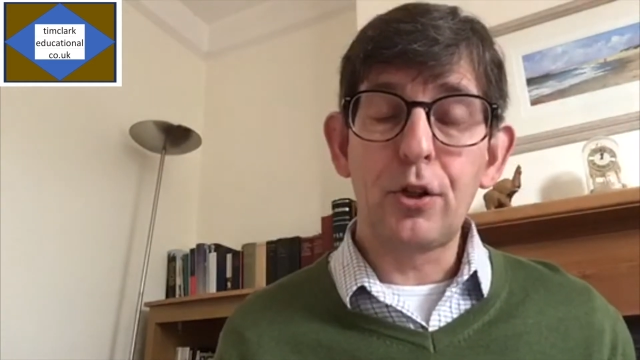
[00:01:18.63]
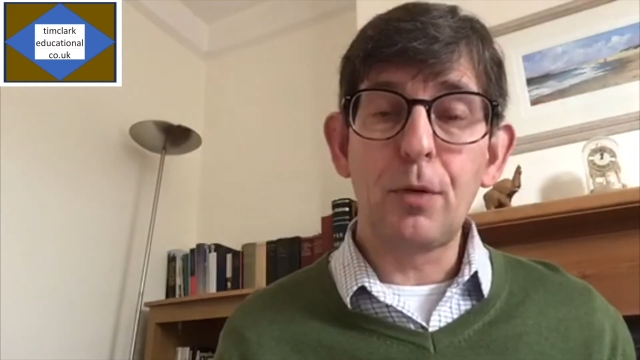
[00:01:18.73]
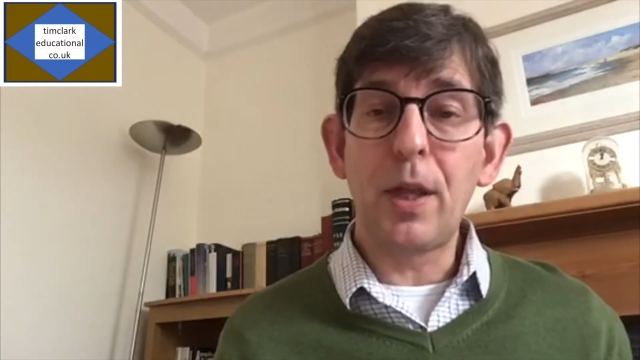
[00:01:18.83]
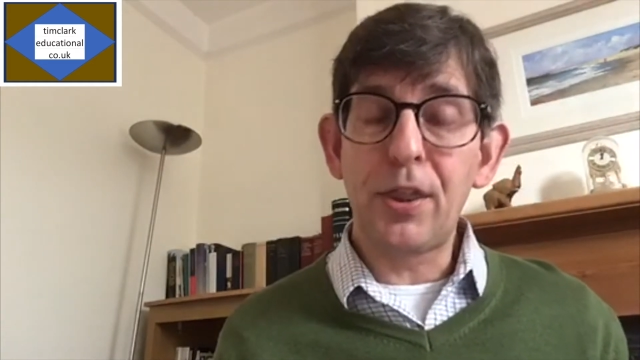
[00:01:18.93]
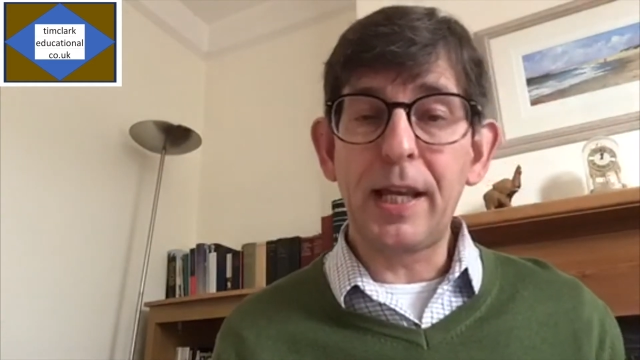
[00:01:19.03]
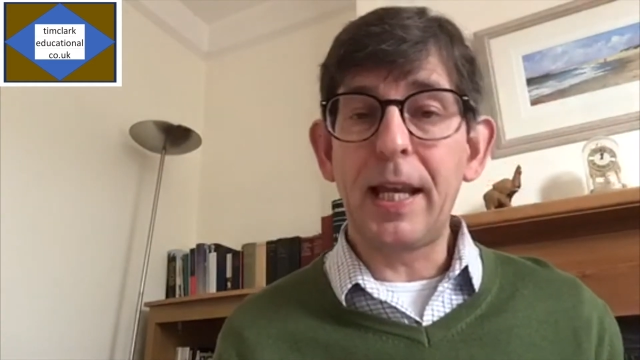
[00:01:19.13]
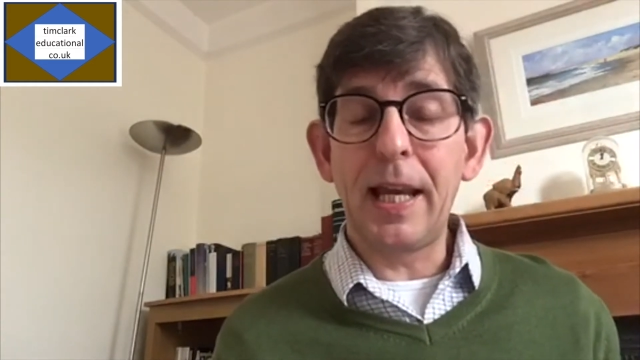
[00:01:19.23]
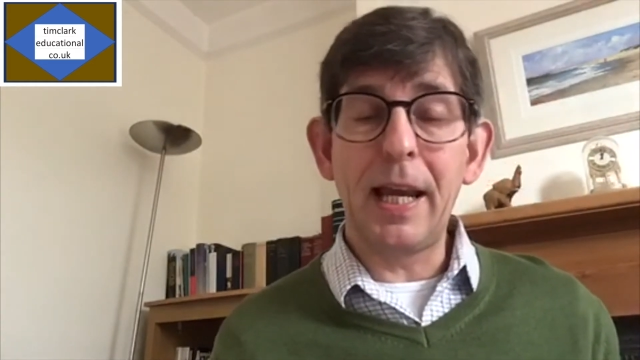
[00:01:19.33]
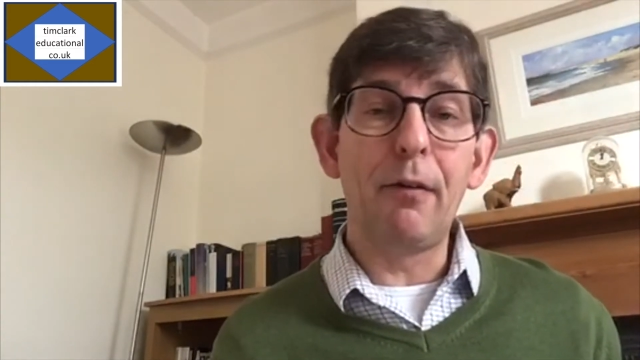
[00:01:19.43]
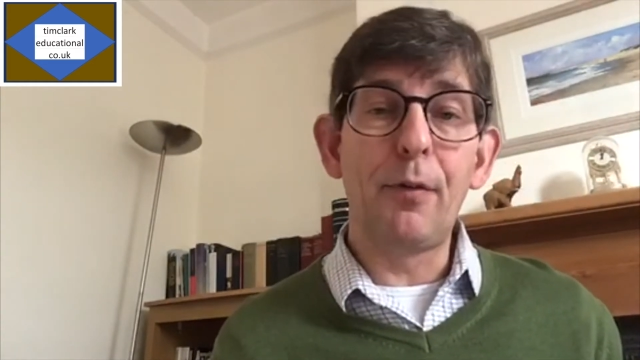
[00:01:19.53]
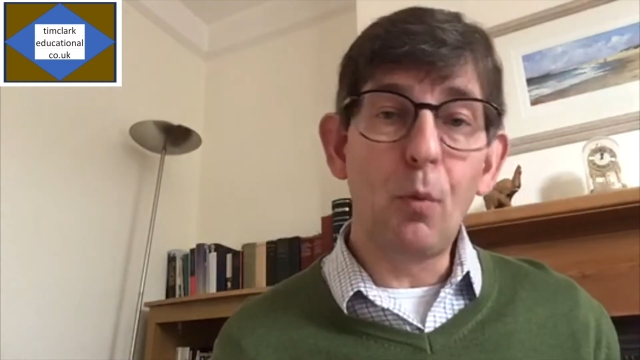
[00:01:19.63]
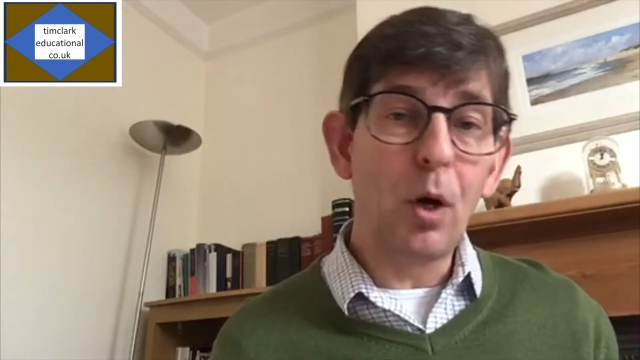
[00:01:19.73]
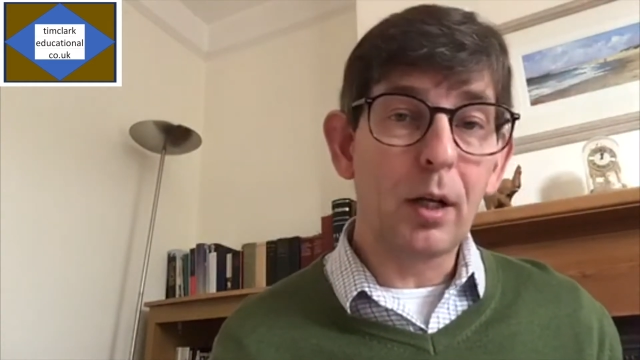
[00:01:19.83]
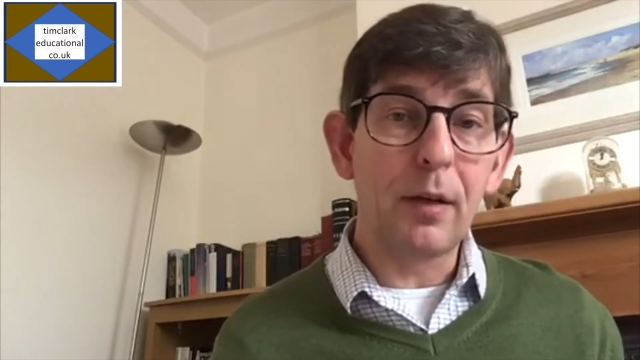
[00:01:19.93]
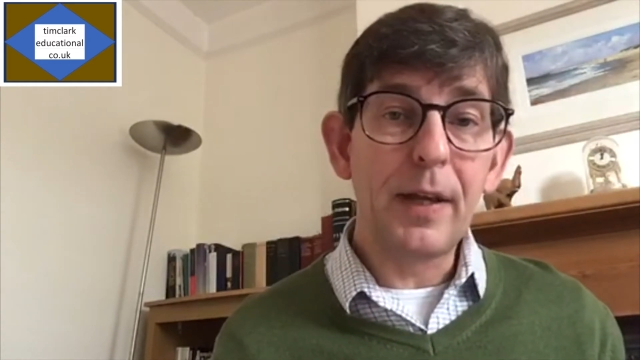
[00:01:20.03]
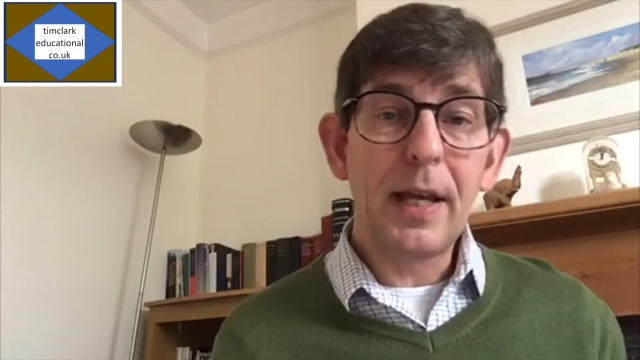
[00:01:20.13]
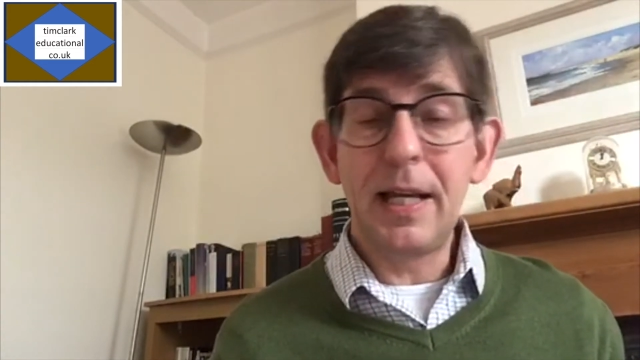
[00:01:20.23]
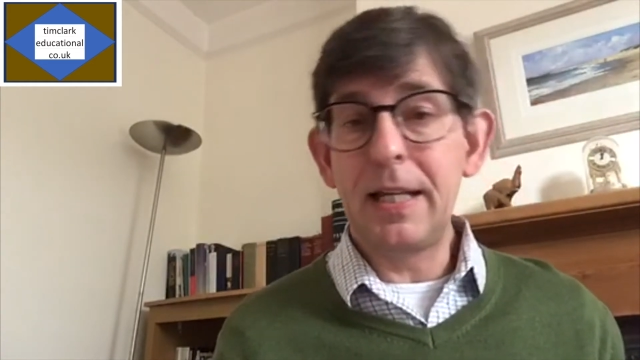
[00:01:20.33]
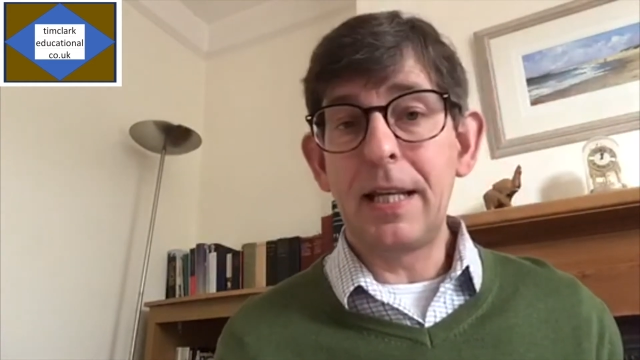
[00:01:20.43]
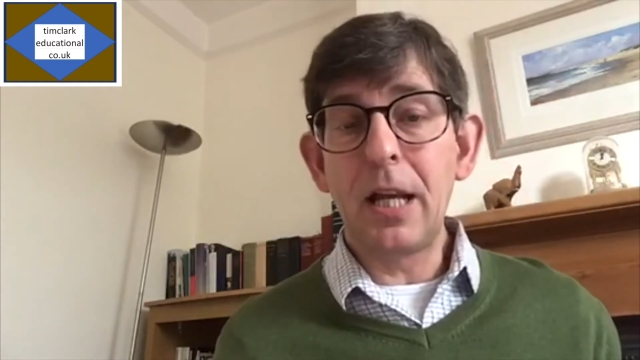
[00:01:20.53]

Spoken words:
and we're thinking here of the work of E.D.